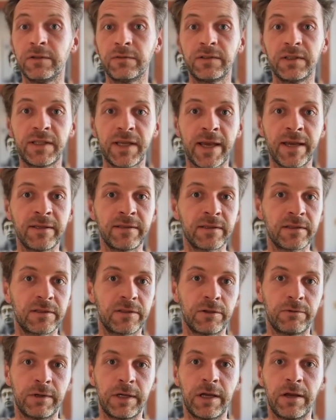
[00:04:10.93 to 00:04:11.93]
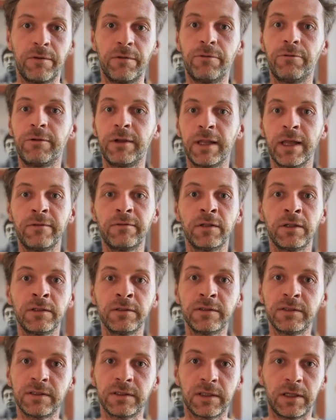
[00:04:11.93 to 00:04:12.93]
of the task. So I have three
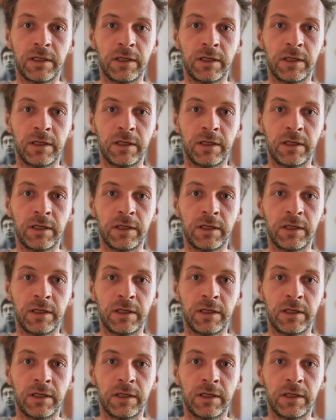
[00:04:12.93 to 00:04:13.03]
levels.